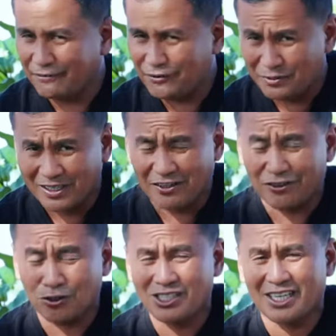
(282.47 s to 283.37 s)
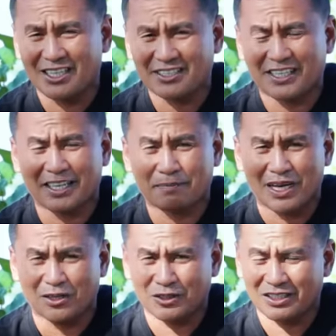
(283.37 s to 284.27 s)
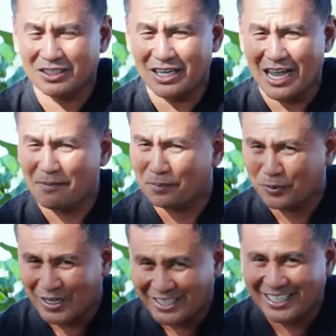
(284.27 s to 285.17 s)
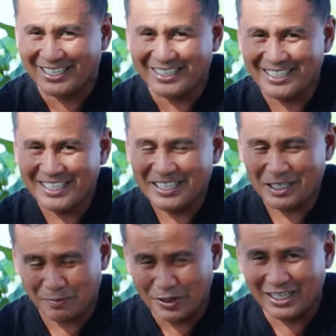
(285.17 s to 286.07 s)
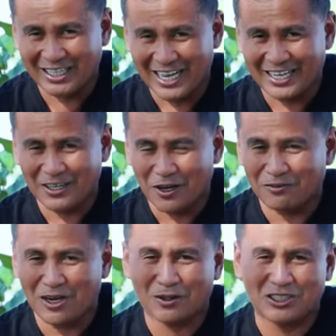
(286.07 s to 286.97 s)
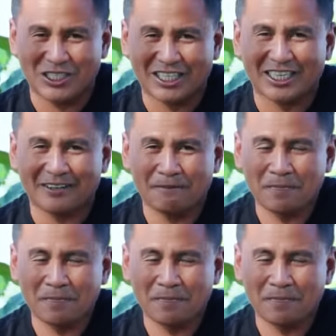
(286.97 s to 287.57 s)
am very enthusiastic about upgrading the breeding line of our chicken